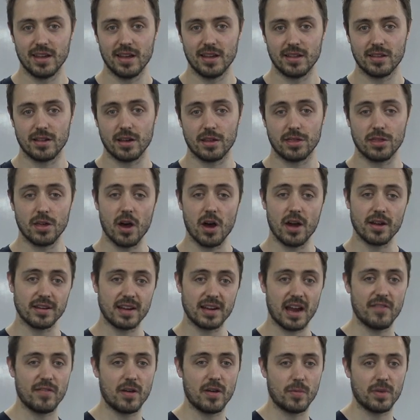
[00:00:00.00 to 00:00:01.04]
So I thought I'd
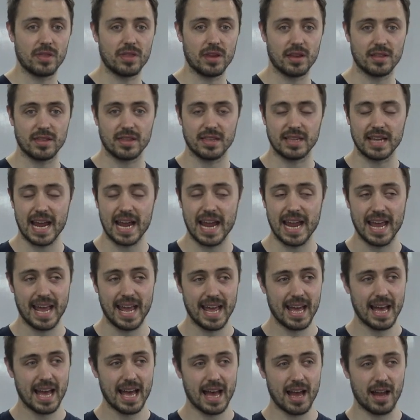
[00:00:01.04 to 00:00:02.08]
share it with you today,
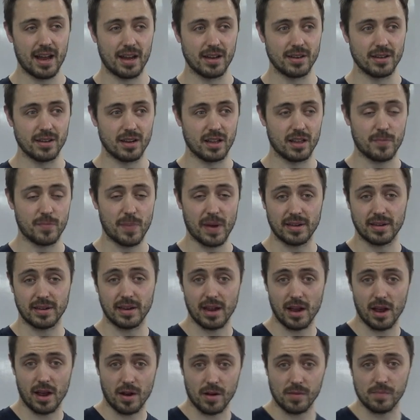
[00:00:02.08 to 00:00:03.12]
and
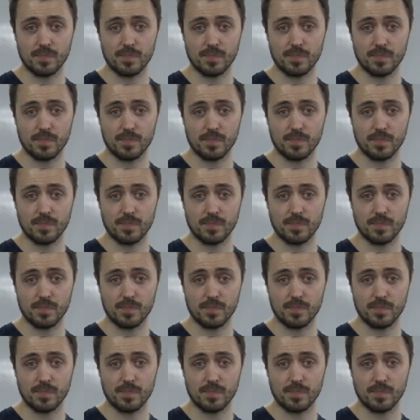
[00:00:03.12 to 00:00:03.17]
especially